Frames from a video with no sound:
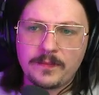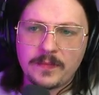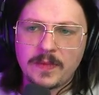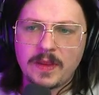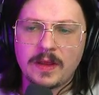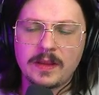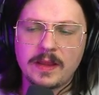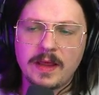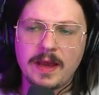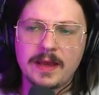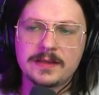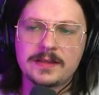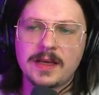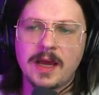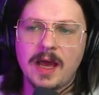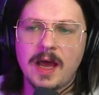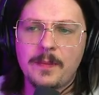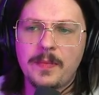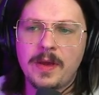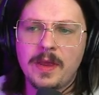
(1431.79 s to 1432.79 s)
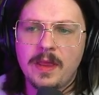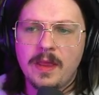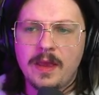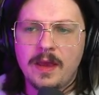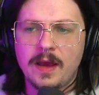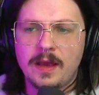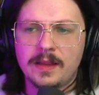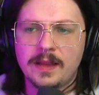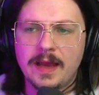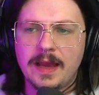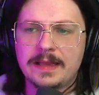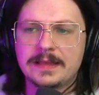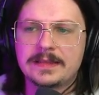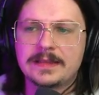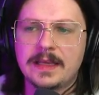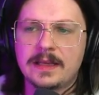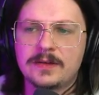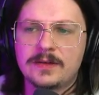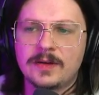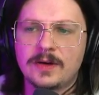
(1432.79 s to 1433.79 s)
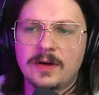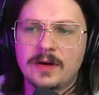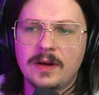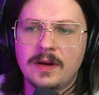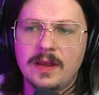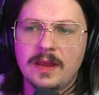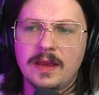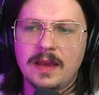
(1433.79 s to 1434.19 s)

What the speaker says: Align top, align center,